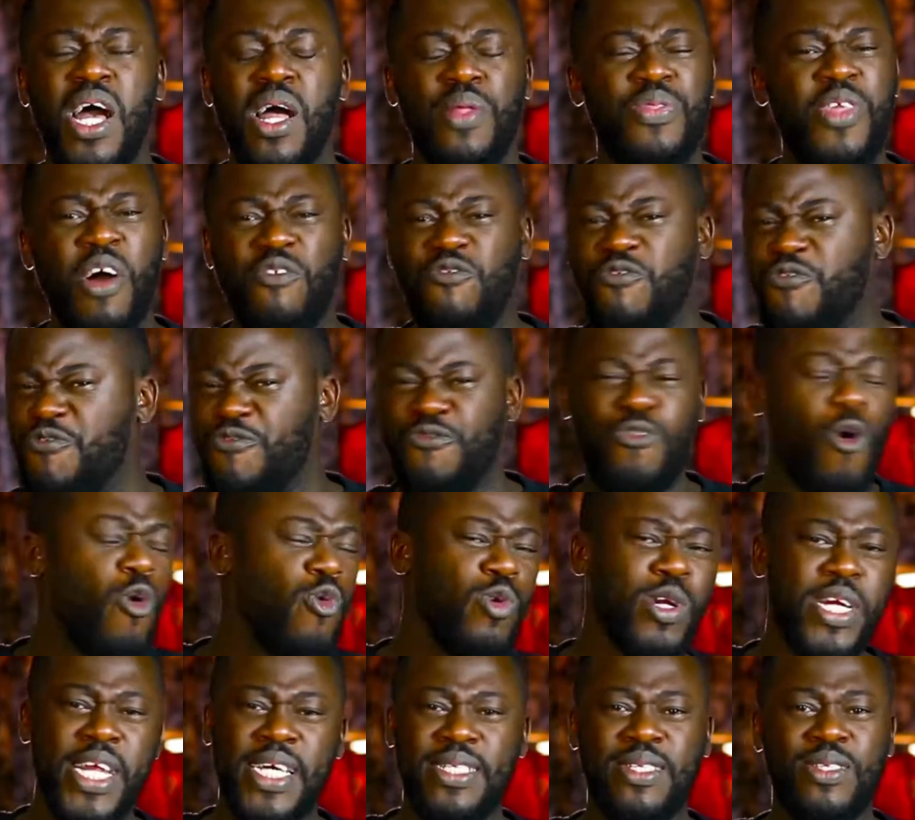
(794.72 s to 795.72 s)
The
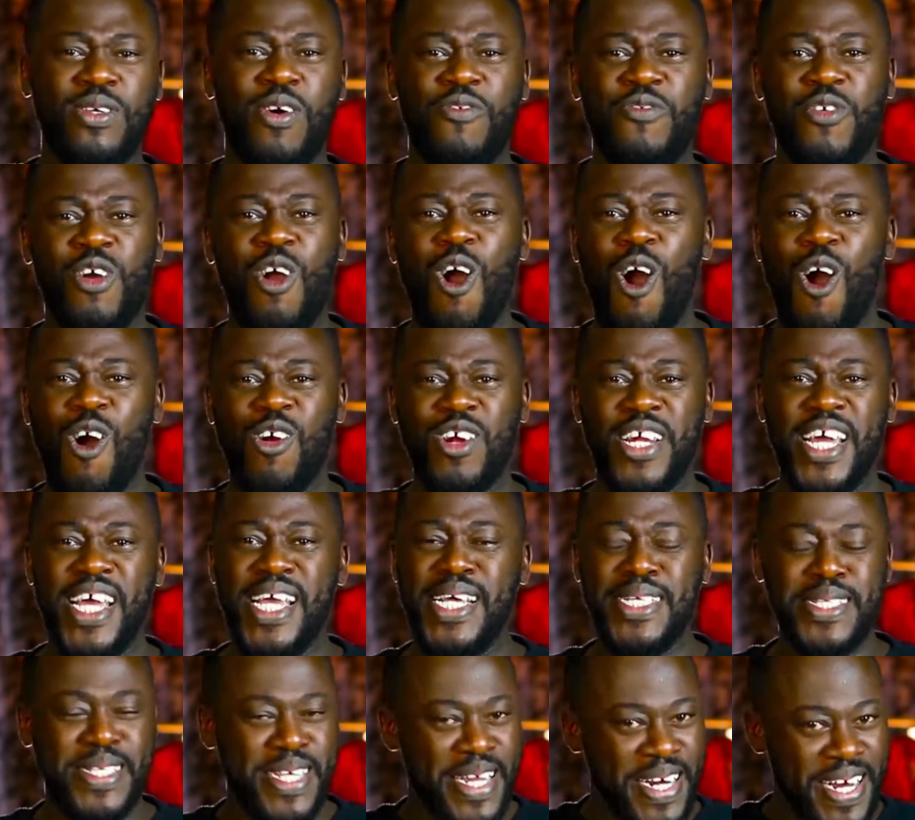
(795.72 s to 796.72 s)
fullness of God
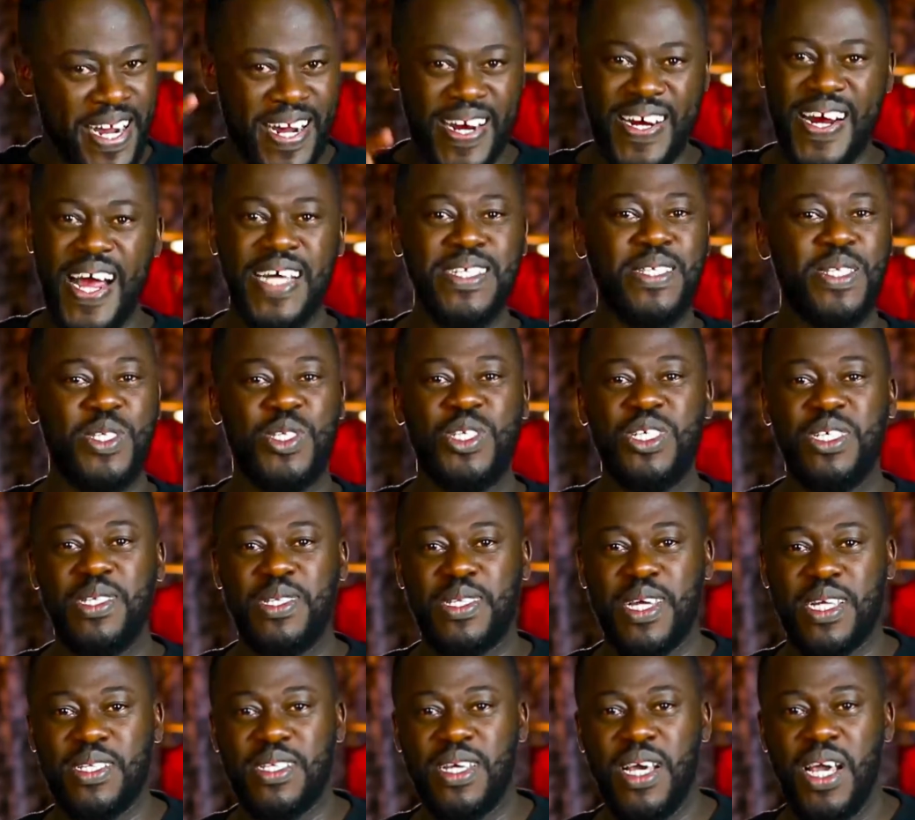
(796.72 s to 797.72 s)
is in Christ
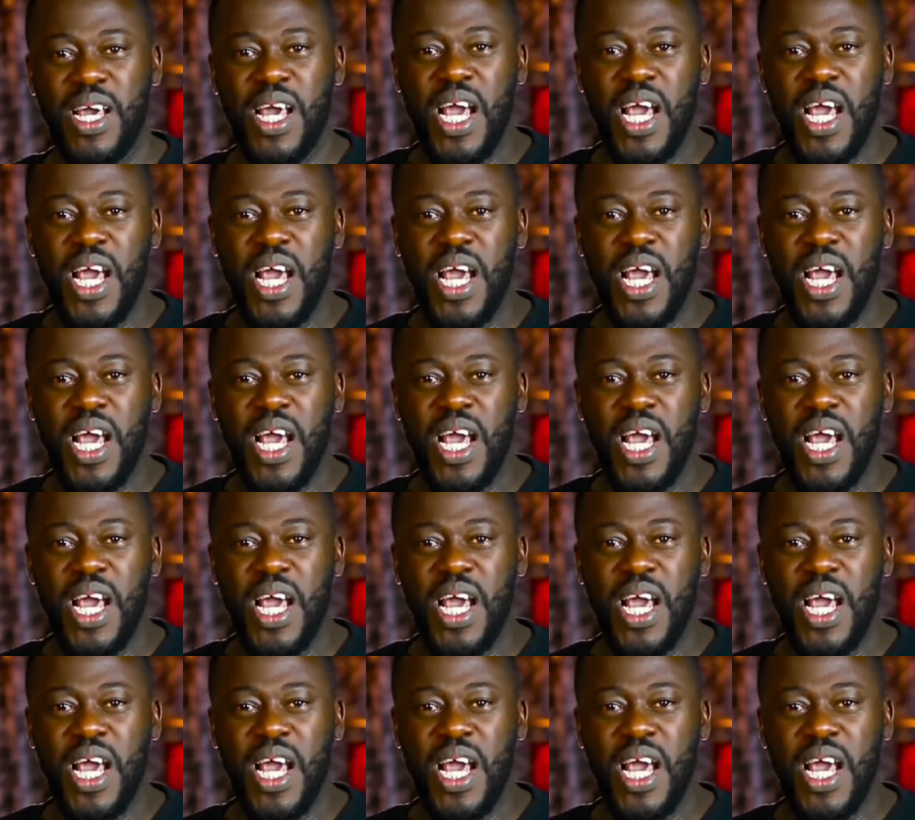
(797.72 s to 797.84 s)
Jesus.